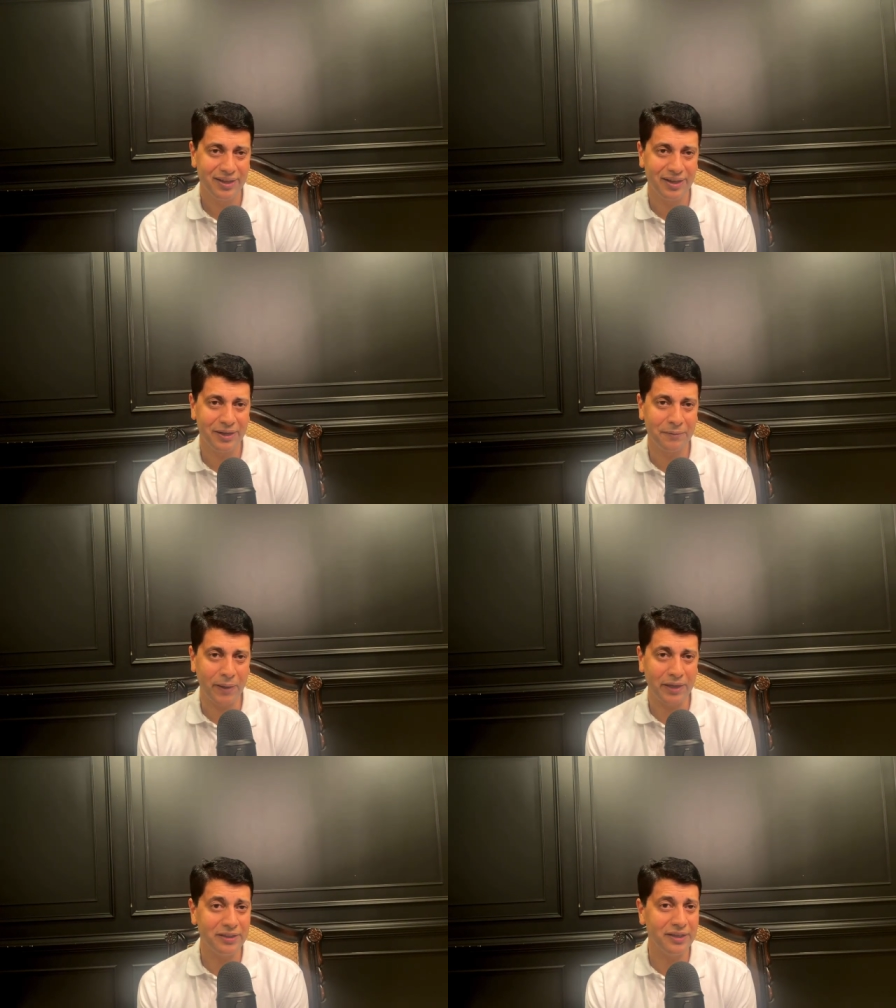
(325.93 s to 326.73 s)
Um,
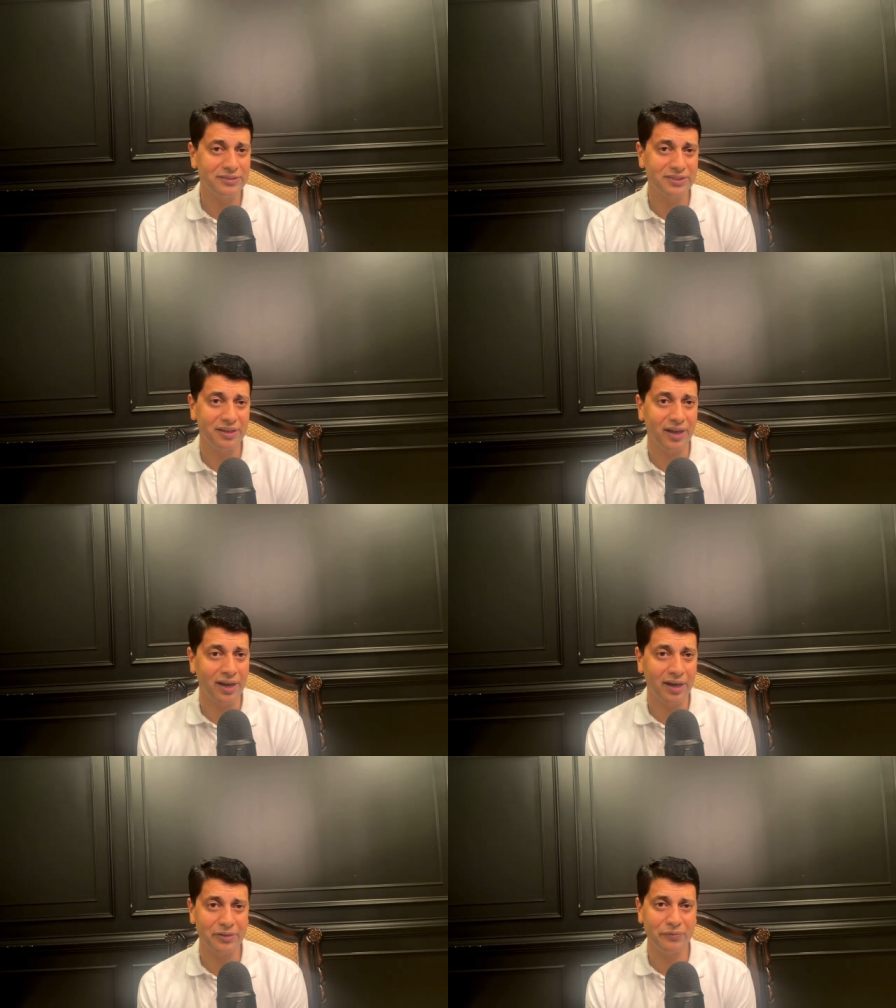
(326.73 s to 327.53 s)
I think it's an
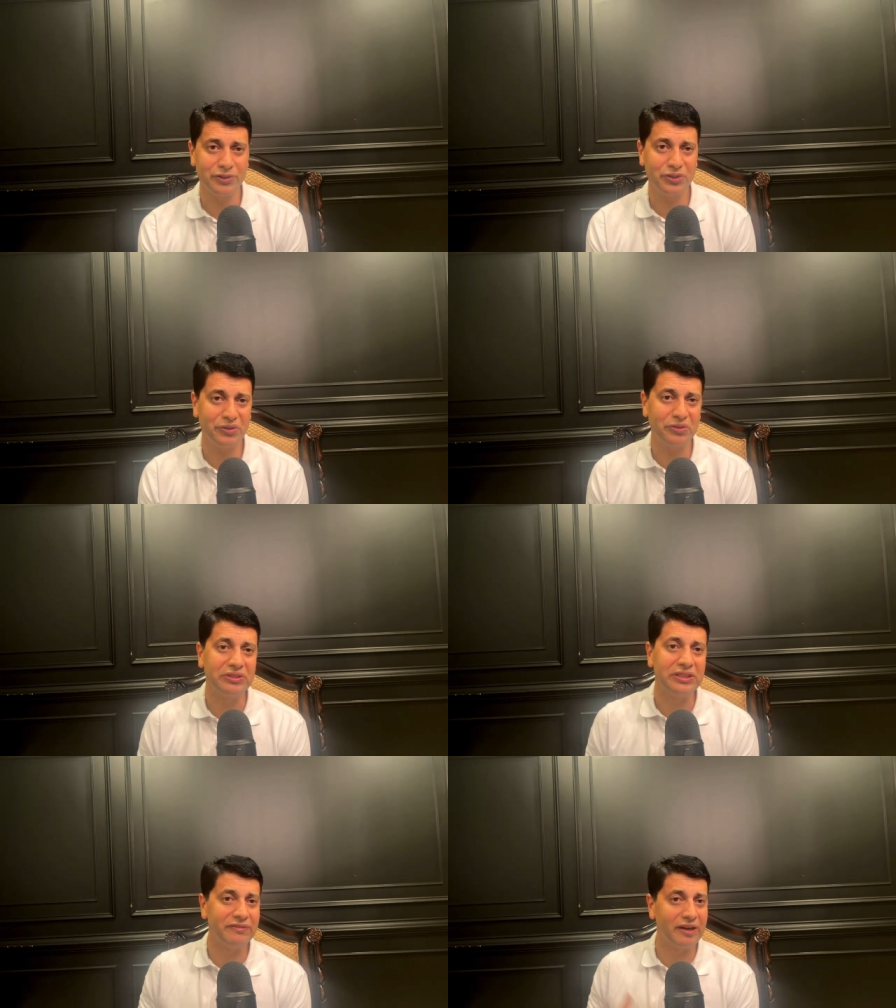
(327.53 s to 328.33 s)
art which you need to
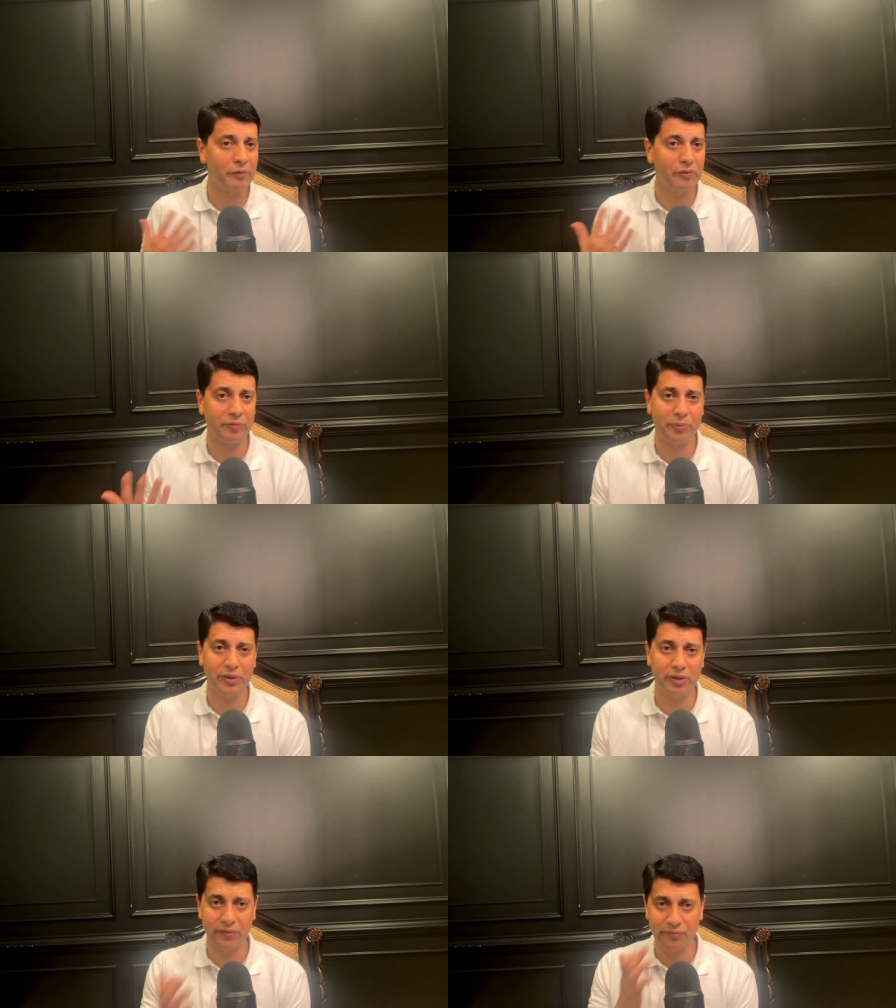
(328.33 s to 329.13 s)
develop over a
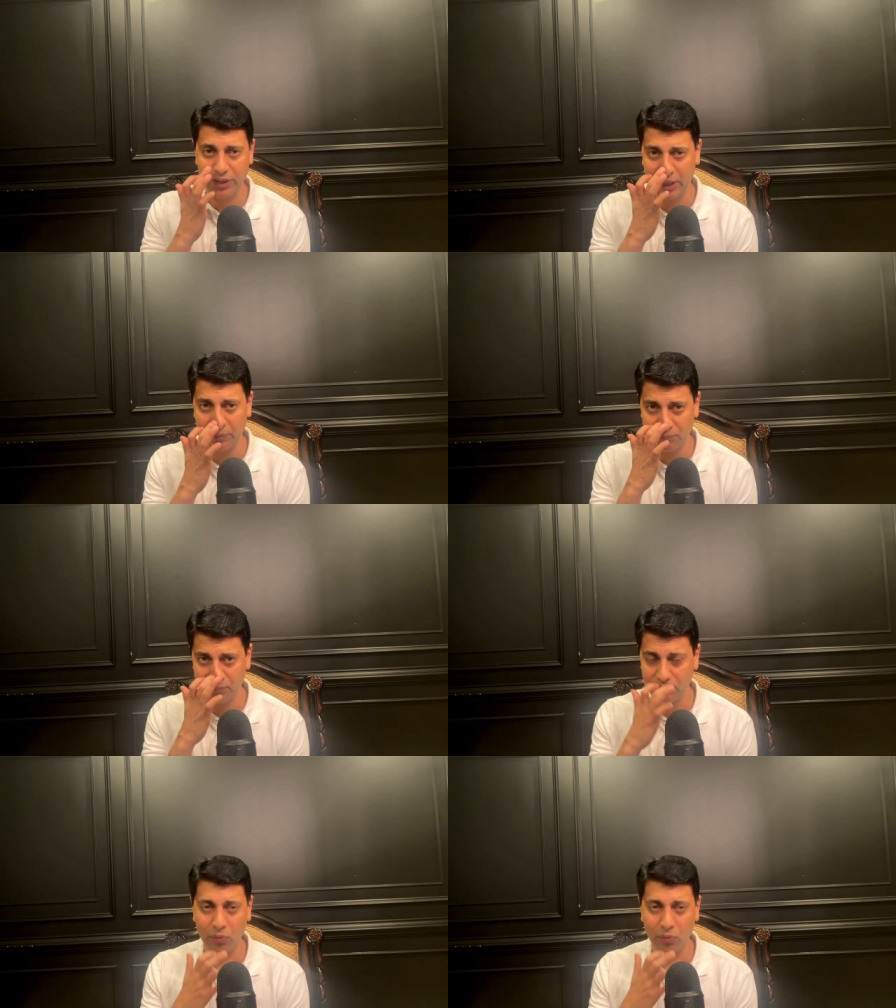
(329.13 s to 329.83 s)
period of time.